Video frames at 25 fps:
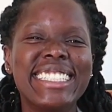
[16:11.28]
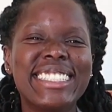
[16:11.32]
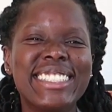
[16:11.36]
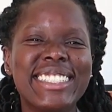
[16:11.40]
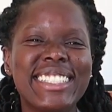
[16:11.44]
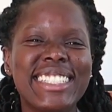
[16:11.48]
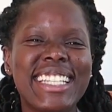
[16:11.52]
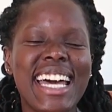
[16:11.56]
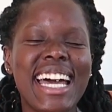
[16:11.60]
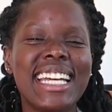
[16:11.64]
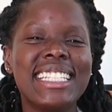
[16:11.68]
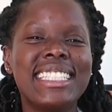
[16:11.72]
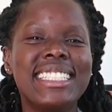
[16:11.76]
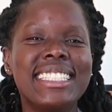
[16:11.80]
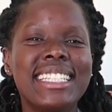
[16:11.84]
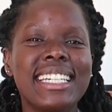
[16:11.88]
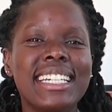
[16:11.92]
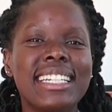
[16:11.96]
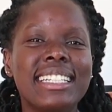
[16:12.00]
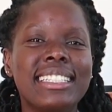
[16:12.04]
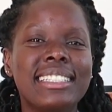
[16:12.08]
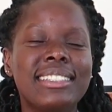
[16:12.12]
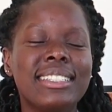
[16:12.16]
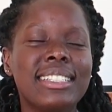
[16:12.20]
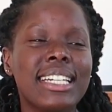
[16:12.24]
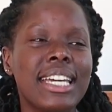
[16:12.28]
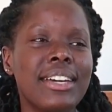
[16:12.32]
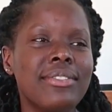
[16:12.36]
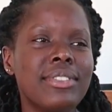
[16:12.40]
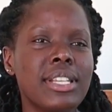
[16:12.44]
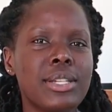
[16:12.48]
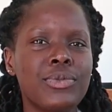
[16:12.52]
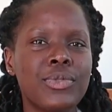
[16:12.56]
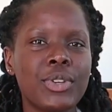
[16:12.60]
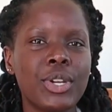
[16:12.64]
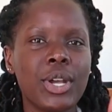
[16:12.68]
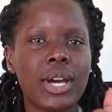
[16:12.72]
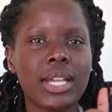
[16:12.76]
So that's it. Give
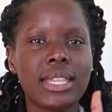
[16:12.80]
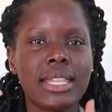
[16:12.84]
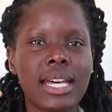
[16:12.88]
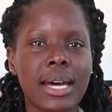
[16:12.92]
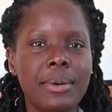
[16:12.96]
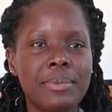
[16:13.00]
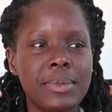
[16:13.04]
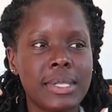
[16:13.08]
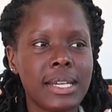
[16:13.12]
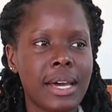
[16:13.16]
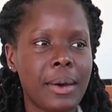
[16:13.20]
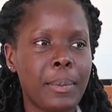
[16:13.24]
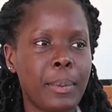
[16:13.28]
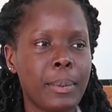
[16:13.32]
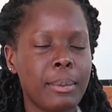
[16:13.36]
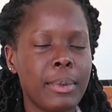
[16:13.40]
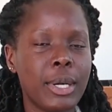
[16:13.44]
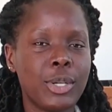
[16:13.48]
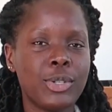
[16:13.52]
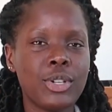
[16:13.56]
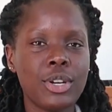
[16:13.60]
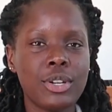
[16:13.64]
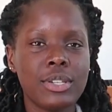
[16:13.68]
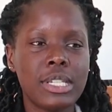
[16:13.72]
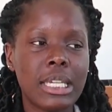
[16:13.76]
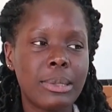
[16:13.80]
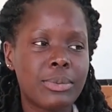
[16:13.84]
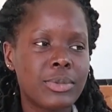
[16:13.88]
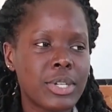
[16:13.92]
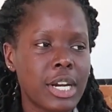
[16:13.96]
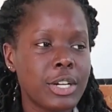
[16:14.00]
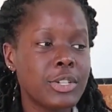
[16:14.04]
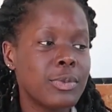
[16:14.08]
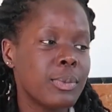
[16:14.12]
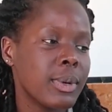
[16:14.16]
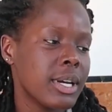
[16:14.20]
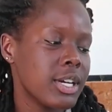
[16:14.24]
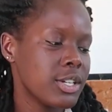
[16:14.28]
this video a thumbs up. Make sure you
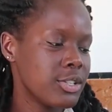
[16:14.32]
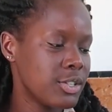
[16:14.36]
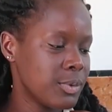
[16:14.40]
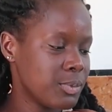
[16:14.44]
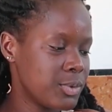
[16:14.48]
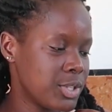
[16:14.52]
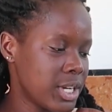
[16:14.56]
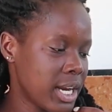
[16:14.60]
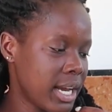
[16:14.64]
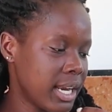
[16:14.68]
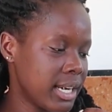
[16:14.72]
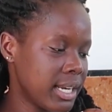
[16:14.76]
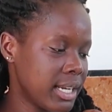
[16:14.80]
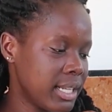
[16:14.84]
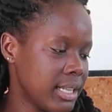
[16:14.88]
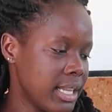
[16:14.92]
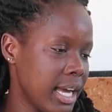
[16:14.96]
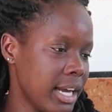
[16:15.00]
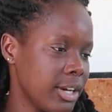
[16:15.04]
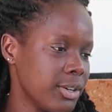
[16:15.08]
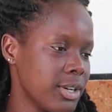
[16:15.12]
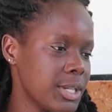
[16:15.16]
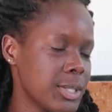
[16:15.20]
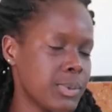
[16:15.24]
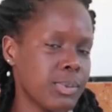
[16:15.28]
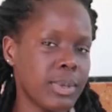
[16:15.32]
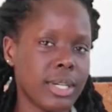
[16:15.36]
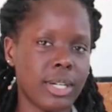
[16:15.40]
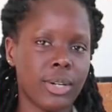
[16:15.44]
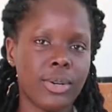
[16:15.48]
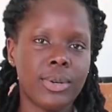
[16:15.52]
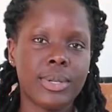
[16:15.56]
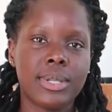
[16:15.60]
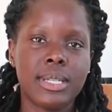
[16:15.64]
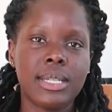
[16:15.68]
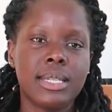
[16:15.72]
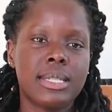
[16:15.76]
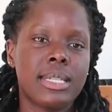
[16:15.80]
subscribe to my YouTube channel. I know it's been
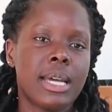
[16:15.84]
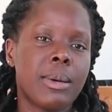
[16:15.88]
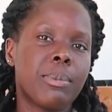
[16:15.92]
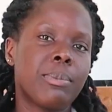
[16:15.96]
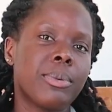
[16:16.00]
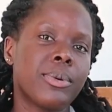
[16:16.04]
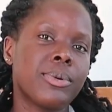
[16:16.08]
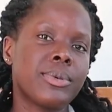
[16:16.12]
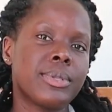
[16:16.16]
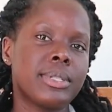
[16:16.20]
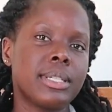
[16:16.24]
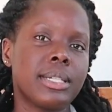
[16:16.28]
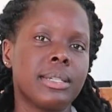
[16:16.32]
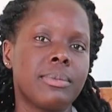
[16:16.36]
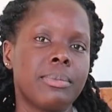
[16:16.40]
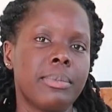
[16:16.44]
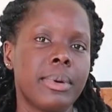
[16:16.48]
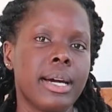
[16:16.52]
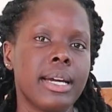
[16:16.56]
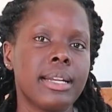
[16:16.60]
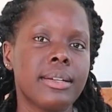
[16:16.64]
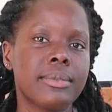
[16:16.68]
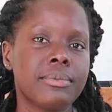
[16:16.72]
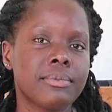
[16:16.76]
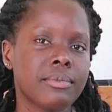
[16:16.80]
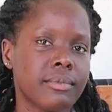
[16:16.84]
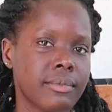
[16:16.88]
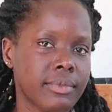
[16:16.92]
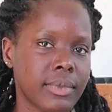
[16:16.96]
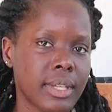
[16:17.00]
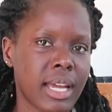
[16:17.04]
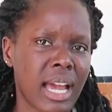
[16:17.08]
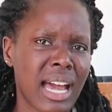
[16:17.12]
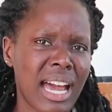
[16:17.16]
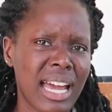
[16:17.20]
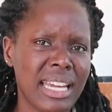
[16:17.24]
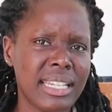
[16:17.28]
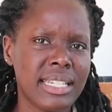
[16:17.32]
long since I posted, but
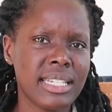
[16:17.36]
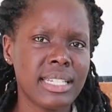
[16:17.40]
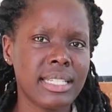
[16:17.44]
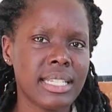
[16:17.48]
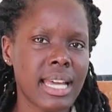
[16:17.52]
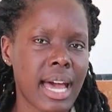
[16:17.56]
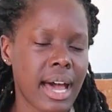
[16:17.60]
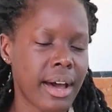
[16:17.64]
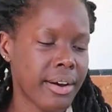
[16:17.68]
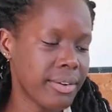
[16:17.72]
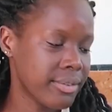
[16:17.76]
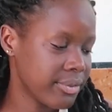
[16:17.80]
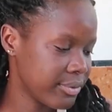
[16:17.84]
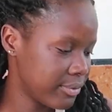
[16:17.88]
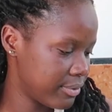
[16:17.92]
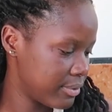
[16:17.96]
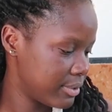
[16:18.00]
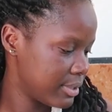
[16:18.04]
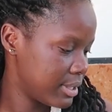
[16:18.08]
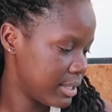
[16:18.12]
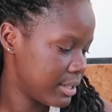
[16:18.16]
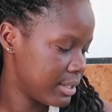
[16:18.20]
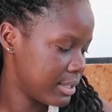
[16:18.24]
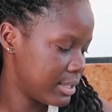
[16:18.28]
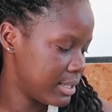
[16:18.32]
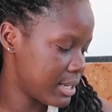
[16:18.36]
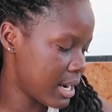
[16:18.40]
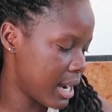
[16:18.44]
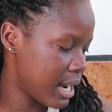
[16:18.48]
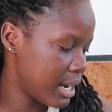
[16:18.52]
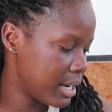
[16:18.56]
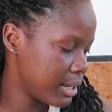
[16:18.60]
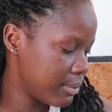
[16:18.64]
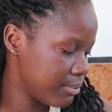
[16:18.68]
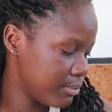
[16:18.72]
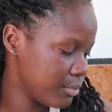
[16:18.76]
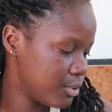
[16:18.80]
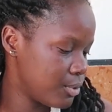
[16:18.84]
I didn't have
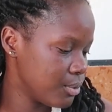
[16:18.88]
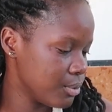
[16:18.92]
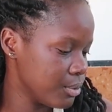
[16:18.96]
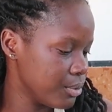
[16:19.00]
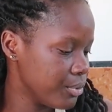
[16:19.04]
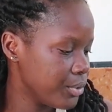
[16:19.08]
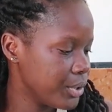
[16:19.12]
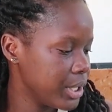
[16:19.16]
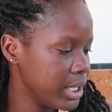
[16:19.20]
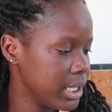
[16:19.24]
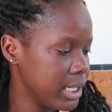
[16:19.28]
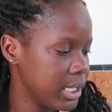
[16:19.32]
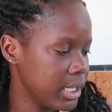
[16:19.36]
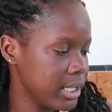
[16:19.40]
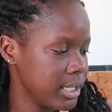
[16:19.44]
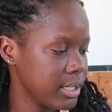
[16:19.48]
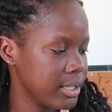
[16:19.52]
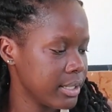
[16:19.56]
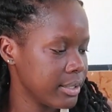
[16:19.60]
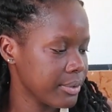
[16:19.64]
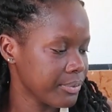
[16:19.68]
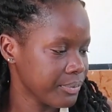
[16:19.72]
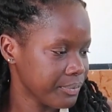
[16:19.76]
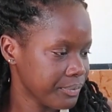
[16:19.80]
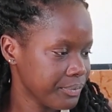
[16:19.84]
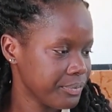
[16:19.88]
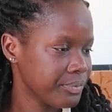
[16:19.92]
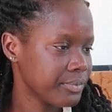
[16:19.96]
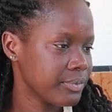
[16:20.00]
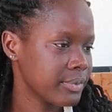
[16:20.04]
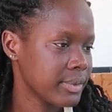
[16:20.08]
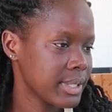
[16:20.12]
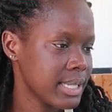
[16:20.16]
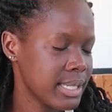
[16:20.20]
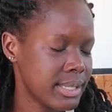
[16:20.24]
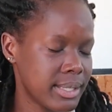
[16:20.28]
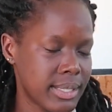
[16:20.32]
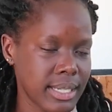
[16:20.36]
time to really
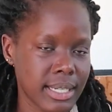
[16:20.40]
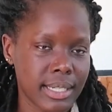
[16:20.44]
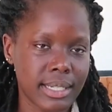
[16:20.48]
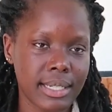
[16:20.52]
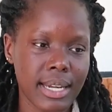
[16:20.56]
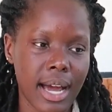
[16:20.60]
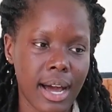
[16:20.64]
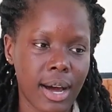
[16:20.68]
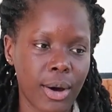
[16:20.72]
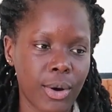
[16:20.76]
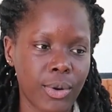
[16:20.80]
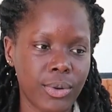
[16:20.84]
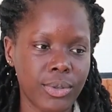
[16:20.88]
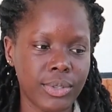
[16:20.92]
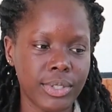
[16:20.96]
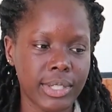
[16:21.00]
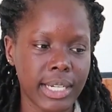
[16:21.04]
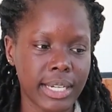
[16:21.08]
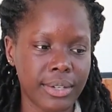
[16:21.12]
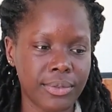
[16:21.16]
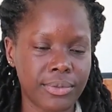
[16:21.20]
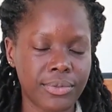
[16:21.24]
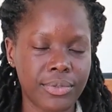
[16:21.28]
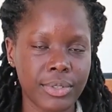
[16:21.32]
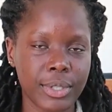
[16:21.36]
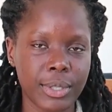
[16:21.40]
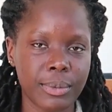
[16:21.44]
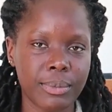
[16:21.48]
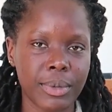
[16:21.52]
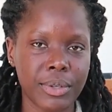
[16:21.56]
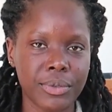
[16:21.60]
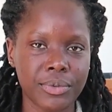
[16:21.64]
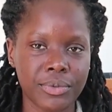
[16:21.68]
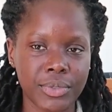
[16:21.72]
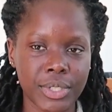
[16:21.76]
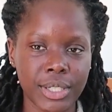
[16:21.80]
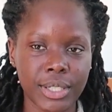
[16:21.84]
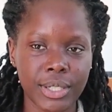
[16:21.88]
sit down and film
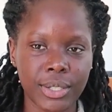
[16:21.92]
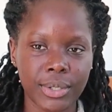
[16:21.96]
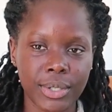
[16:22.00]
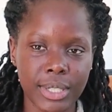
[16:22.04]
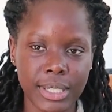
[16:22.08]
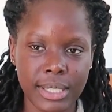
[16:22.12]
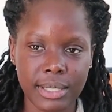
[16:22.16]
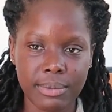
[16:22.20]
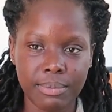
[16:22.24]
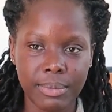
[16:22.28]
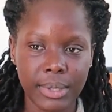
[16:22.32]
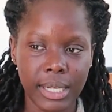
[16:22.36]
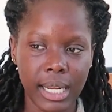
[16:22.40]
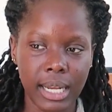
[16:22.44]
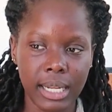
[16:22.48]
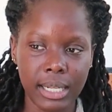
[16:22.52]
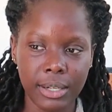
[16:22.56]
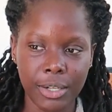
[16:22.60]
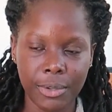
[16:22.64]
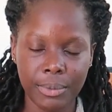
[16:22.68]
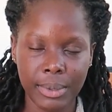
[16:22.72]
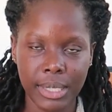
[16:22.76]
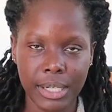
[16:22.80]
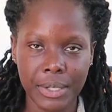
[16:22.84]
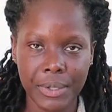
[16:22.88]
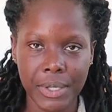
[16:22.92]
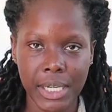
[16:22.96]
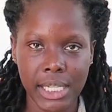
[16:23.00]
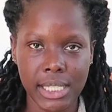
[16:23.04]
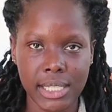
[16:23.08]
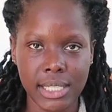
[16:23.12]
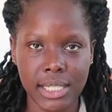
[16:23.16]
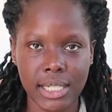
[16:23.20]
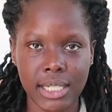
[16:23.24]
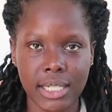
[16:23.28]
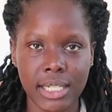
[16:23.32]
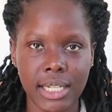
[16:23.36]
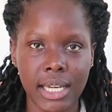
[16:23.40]
a video. It's been a little bit
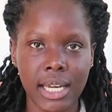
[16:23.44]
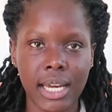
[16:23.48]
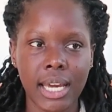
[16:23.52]
crazy.